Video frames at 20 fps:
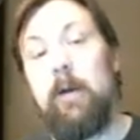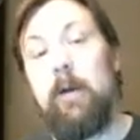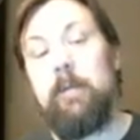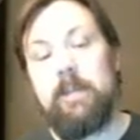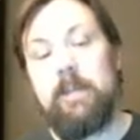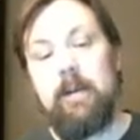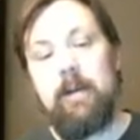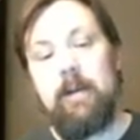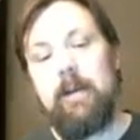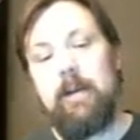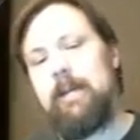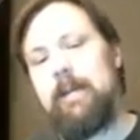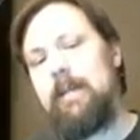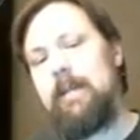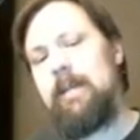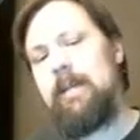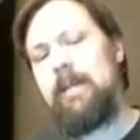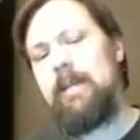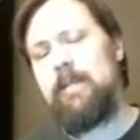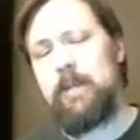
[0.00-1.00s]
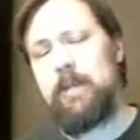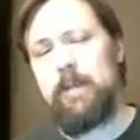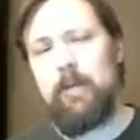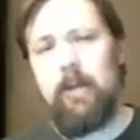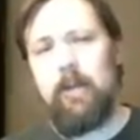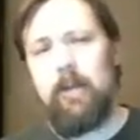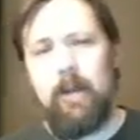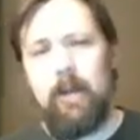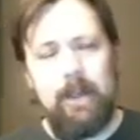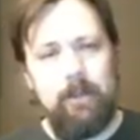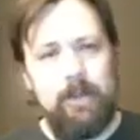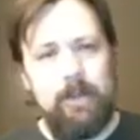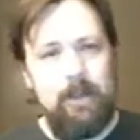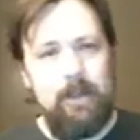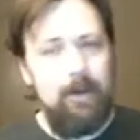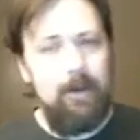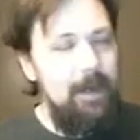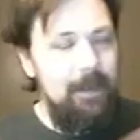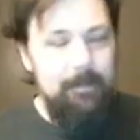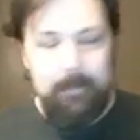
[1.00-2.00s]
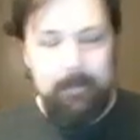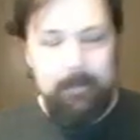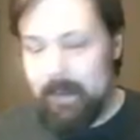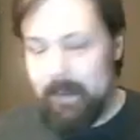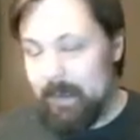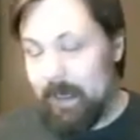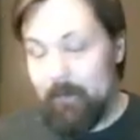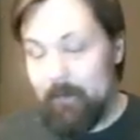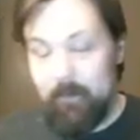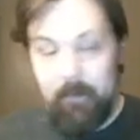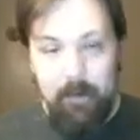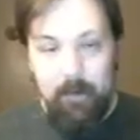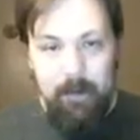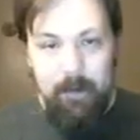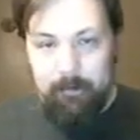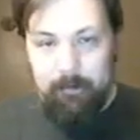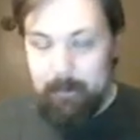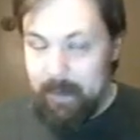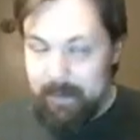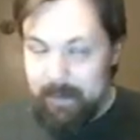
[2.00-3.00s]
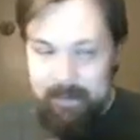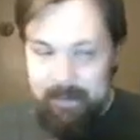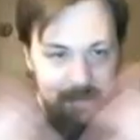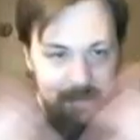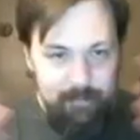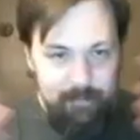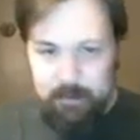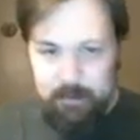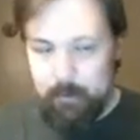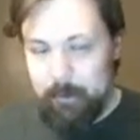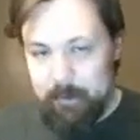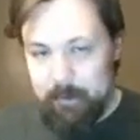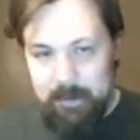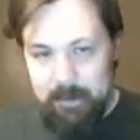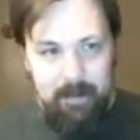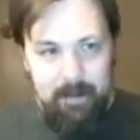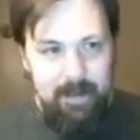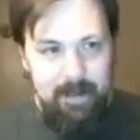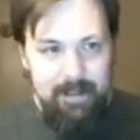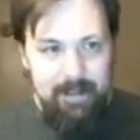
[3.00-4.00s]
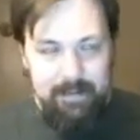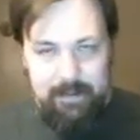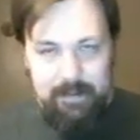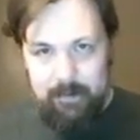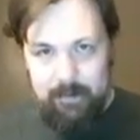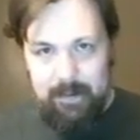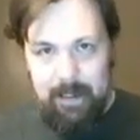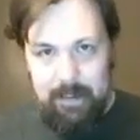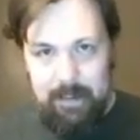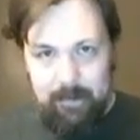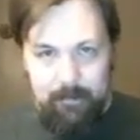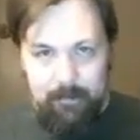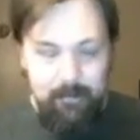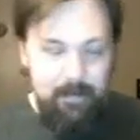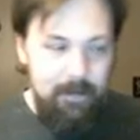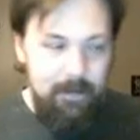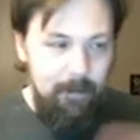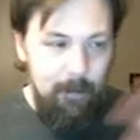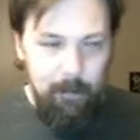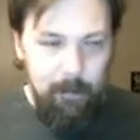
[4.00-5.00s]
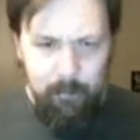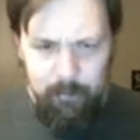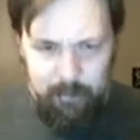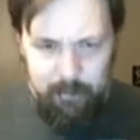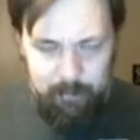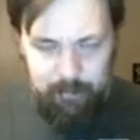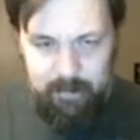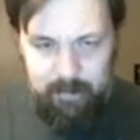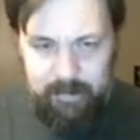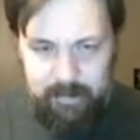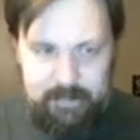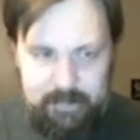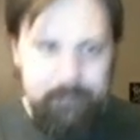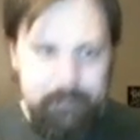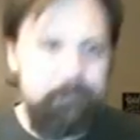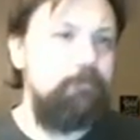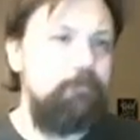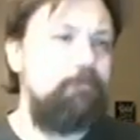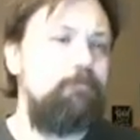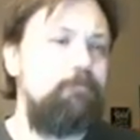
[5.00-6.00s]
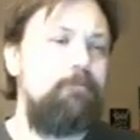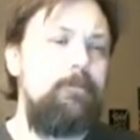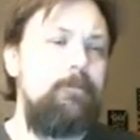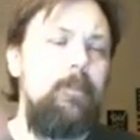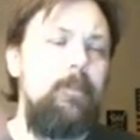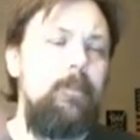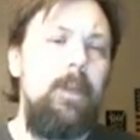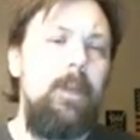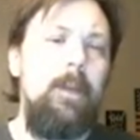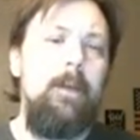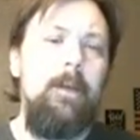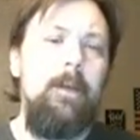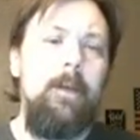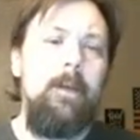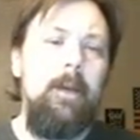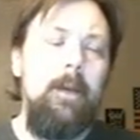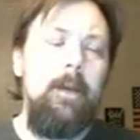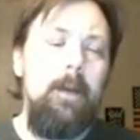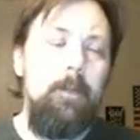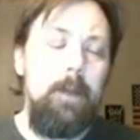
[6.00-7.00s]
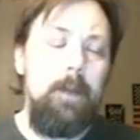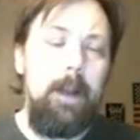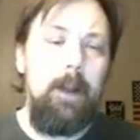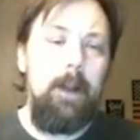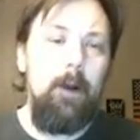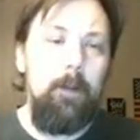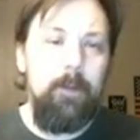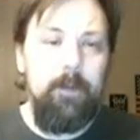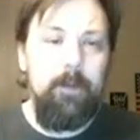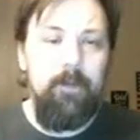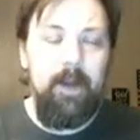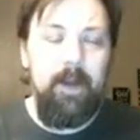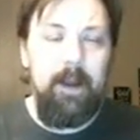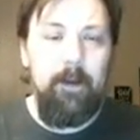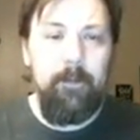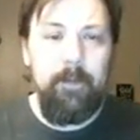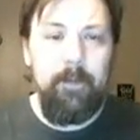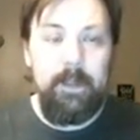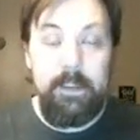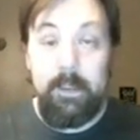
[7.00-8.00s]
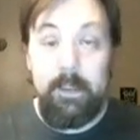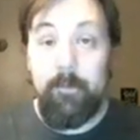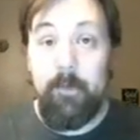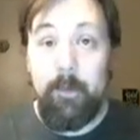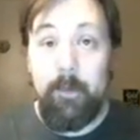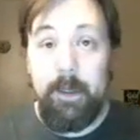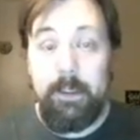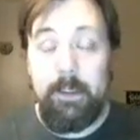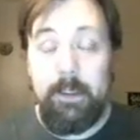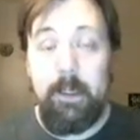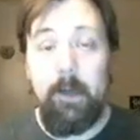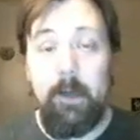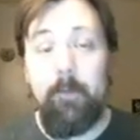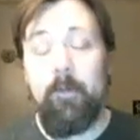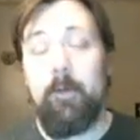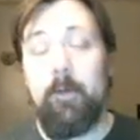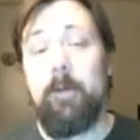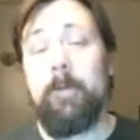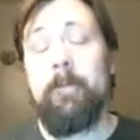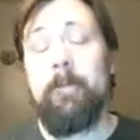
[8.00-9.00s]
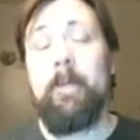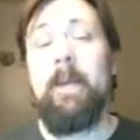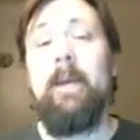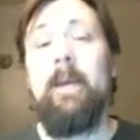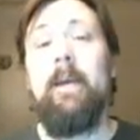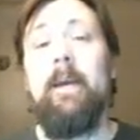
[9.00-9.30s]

I'm sorry it took so long, and I'm sorry I didn't have a script in mind, so it's kind of all over the place. But I hope you found this information helpful.